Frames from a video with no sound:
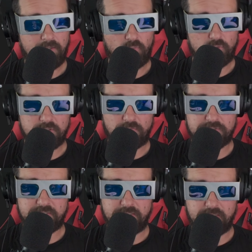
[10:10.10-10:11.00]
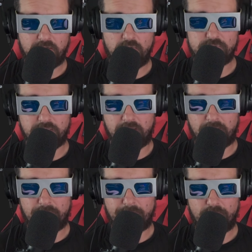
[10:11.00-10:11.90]
Where's all the CEOs
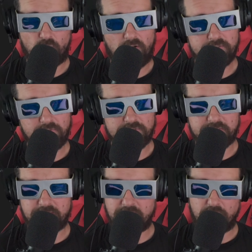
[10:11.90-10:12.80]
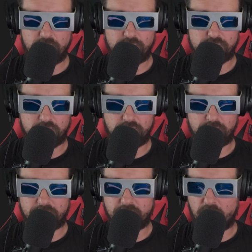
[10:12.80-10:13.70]
at? Why is all the CEOs, you know,
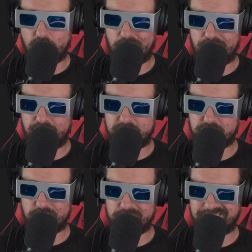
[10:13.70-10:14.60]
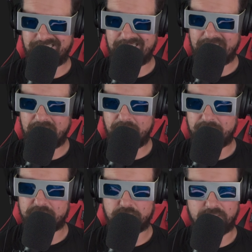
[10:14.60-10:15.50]
the, the whole Mr. Diddy,
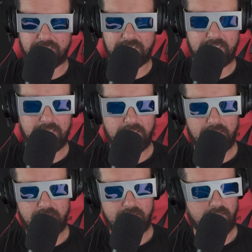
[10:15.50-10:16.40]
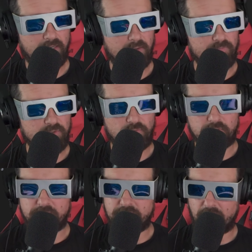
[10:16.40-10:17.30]
Mr. Diddy, um, you
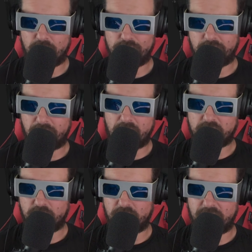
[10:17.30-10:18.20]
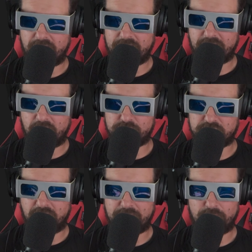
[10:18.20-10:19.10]
would, the whole debacle with that and that whole
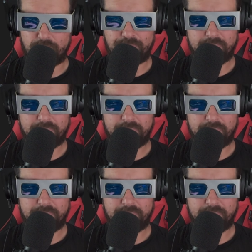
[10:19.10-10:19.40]
scandal